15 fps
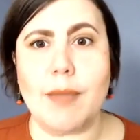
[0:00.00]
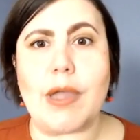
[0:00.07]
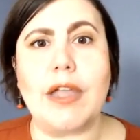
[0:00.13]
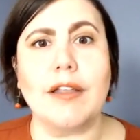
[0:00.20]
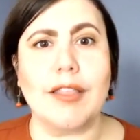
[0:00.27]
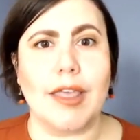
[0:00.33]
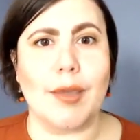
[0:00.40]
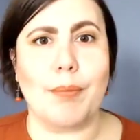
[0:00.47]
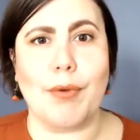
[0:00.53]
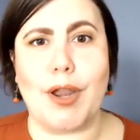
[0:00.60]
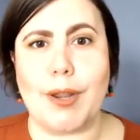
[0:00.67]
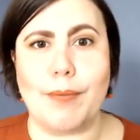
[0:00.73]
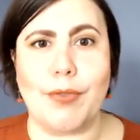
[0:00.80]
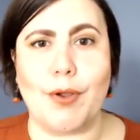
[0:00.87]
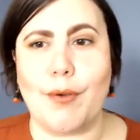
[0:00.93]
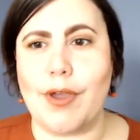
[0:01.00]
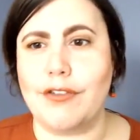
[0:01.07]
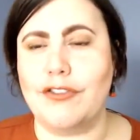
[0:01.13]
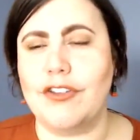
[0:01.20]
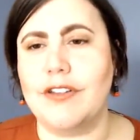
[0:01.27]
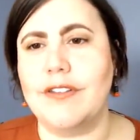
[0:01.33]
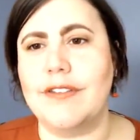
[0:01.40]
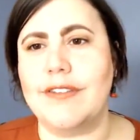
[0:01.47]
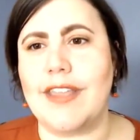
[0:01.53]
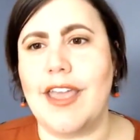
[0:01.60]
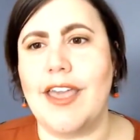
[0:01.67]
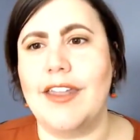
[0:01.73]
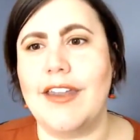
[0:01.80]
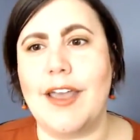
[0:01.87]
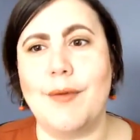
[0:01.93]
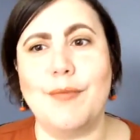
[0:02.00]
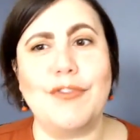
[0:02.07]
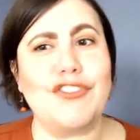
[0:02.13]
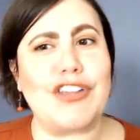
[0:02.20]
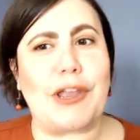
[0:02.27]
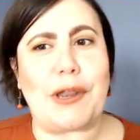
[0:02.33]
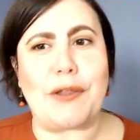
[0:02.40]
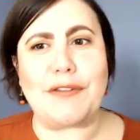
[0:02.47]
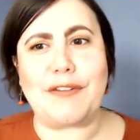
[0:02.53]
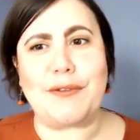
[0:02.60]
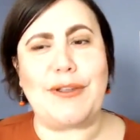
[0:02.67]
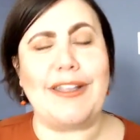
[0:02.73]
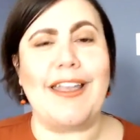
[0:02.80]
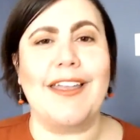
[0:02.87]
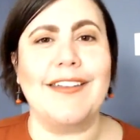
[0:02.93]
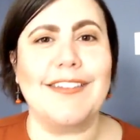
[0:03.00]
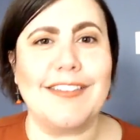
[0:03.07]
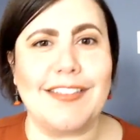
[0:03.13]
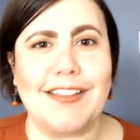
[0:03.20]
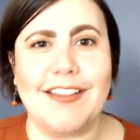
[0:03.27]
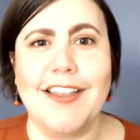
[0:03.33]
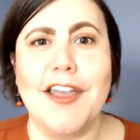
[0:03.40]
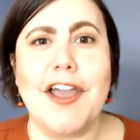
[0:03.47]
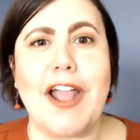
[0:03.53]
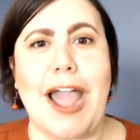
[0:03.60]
I brought up the questions, and shout out to the